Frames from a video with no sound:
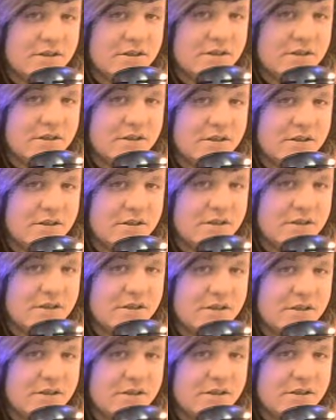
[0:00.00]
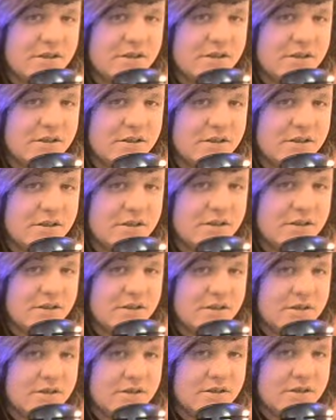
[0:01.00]

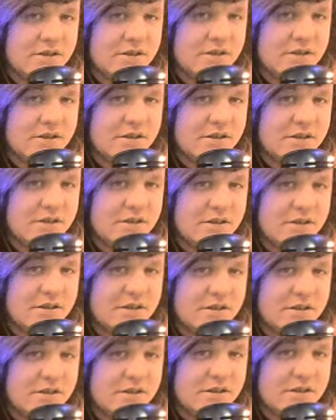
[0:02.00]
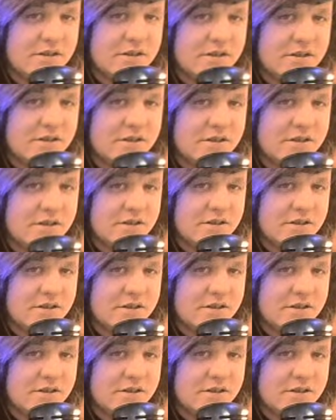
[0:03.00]
This person isn't speaking.